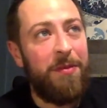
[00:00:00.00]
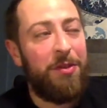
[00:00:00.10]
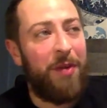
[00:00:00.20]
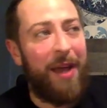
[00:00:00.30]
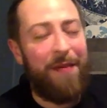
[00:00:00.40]

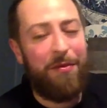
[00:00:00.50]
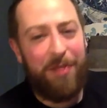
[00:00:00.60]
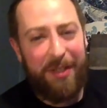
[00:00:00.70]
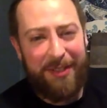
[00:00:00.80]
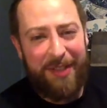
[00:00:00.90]
So I
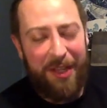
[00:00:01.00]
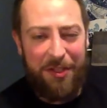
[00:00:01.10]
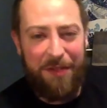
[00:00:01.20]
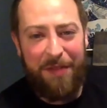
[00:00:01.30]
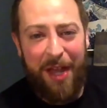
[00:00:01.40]
have a
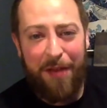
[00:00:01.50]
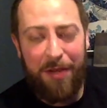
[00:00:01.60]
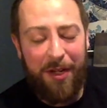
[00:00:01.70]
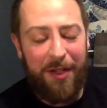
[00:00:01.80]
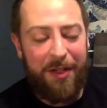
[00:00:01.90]
section of that
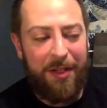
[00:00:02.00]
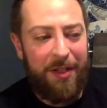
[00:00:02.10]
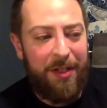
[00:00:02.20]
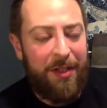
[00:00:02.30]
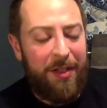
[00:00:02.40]
run
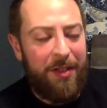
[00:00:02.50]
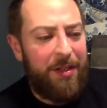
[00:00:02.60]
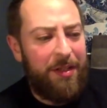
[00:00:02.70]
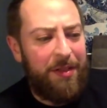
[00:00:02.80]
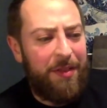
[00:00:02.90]

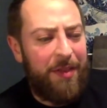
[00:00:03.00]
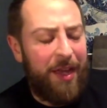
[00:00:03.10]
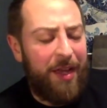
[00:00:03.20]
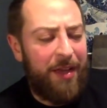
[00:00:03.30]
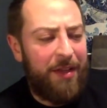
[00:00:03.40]

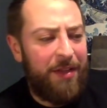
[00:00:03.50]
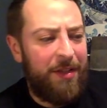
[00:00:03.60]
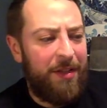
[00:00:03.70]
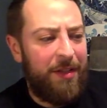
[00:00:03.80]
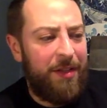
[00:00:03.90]
that
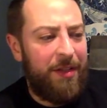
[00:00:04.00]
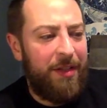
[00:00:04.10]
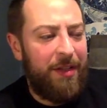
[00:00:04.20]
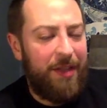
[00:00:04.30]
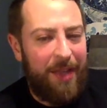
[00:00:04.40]

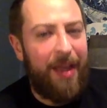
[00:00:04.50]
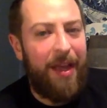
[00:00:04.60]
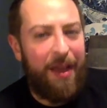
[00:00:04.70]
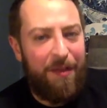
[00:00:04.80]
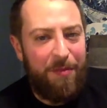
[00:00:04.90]
I
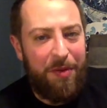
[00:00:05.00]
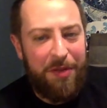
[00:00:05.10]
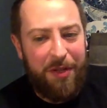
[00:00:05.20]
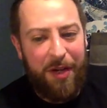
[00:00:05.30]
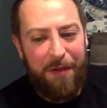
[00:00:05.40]
have
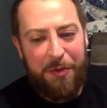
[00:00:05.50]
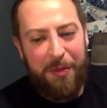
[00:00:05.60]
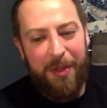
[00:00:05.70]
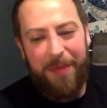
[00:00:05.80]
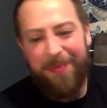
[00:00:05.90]
both the covers,
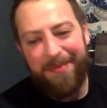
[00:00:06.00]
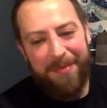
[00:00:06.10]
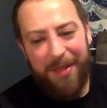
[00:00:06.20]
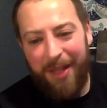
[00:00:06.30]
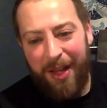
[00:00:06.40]
but
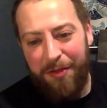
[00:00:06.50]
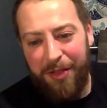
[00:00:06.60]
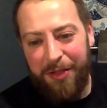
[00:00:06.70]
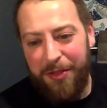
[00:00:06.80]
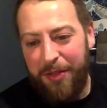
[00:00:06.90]
I don't
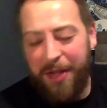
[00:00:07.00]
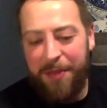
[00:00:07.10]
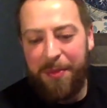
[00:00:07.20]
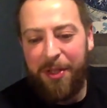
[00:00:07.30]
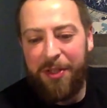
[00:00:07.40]
really do that
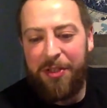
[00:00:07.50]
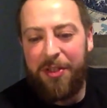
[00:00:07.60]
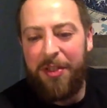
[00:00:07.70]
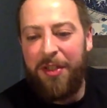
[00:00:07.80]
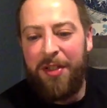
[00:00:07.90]
as much.